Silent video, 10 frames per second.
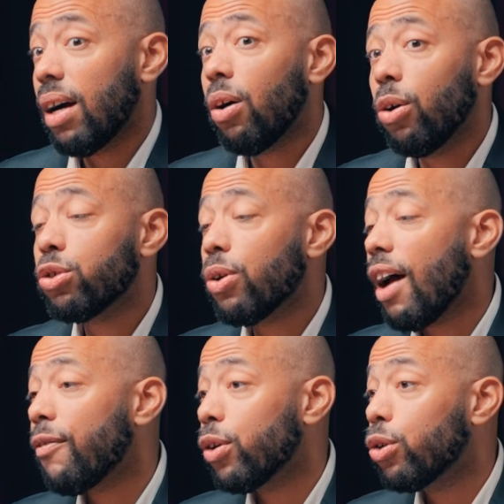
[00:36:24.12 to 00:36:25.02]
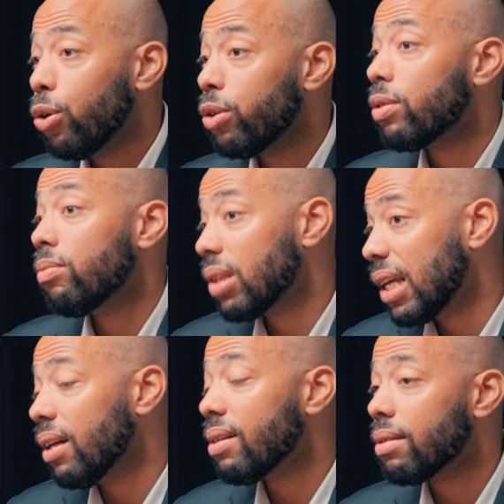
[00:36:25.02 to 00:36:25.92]
Also have the good
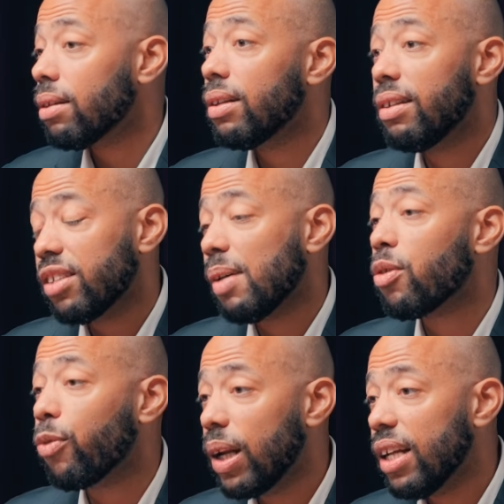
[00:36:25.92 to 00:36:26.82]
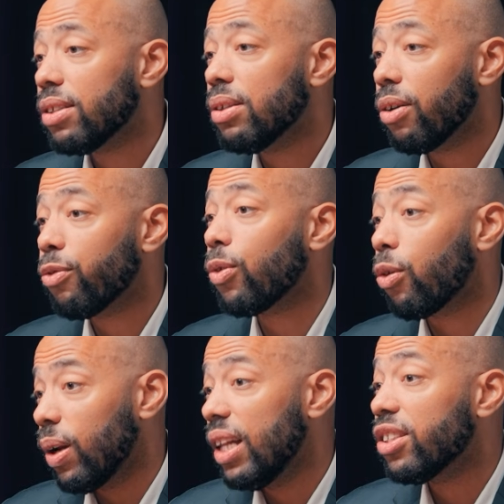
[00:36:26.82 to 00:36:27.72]
skills in terms of
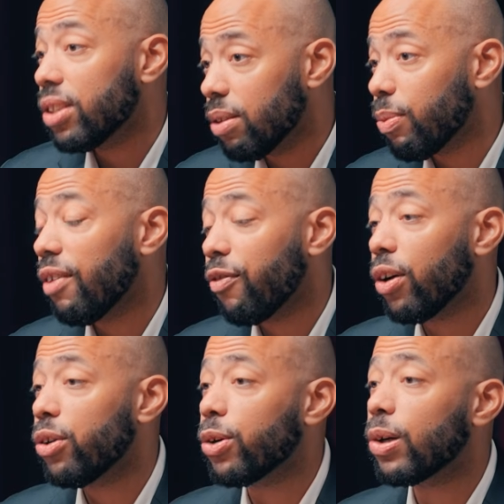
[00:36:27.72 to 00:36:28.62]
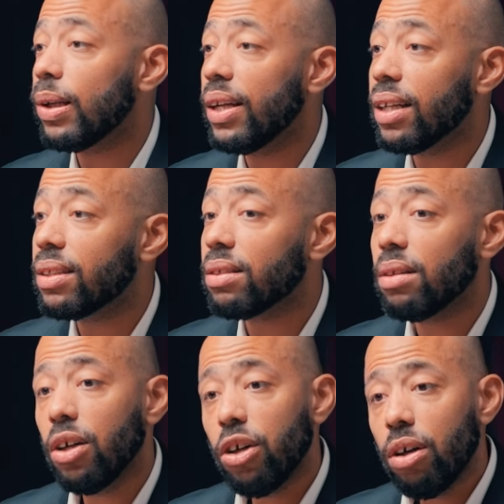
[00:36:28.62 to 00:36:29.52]
relation with your colleagues.
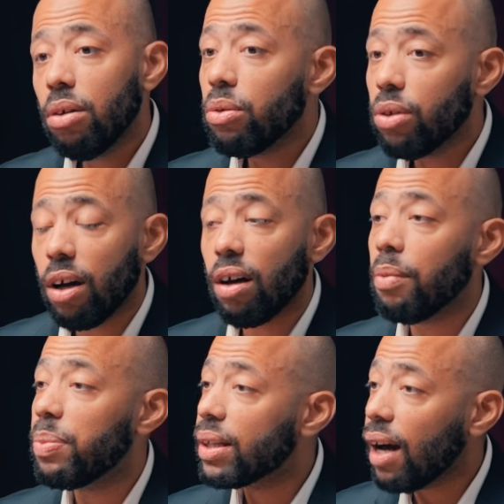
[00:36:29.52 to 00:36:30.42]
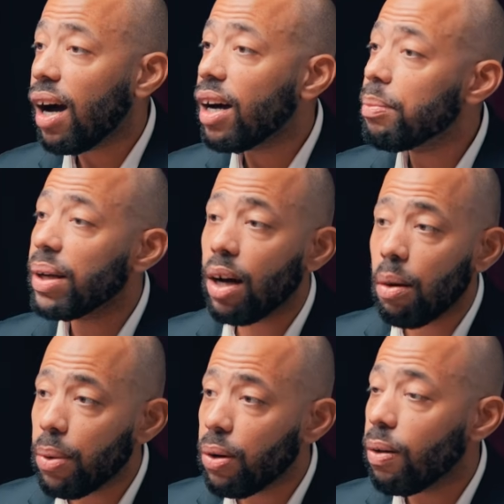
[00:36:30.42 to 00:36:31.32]
Be kind, be
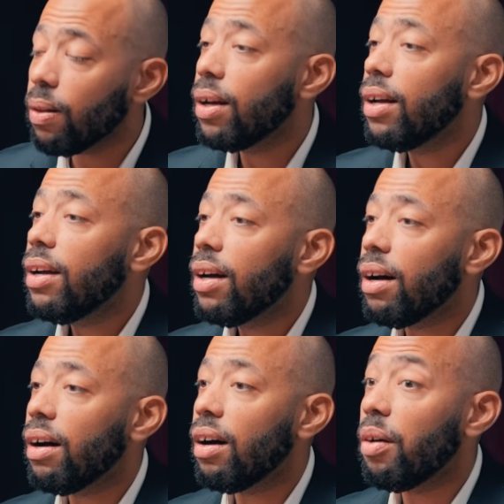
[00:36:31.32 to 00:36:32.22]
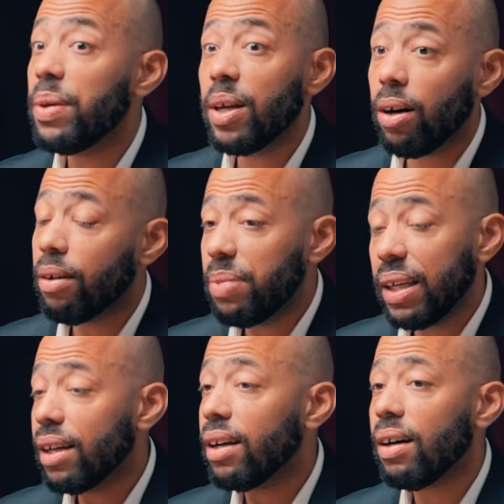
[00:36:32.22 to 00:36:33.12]
humble,
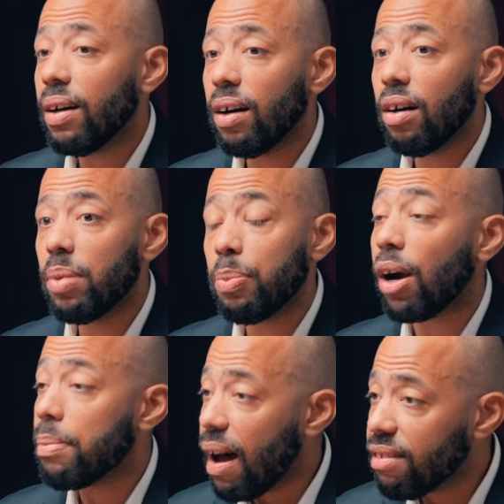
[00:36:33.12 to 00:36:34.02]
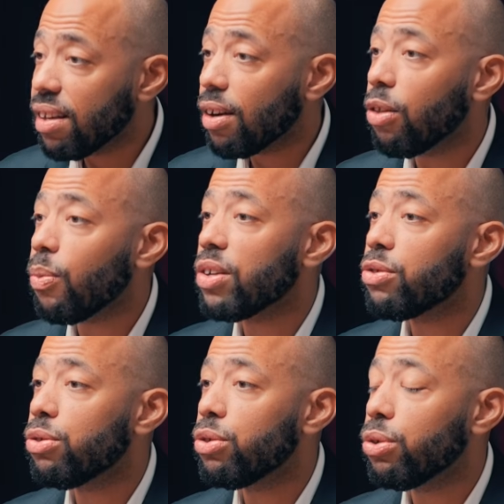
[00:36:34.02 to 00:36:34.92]
be pragmatic on
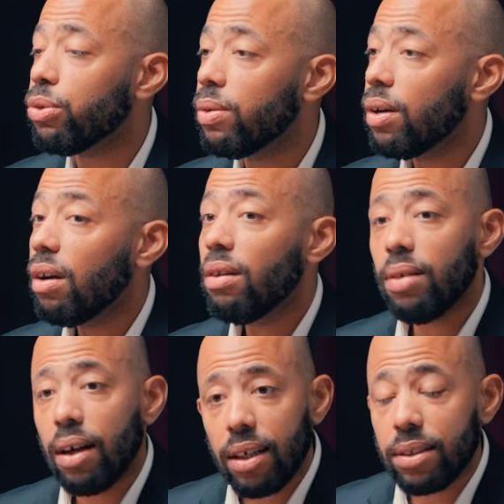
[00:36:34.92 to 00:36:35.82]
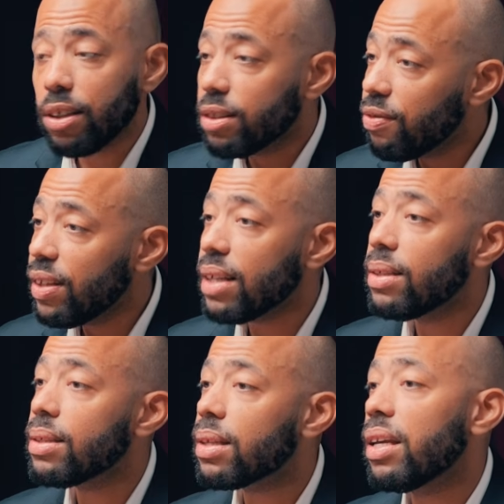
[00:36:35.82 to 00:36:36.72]
what you do.
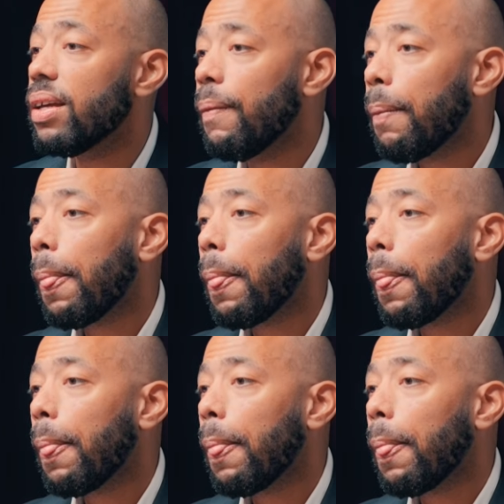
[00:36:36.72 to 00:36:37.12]
Assertiveness is key.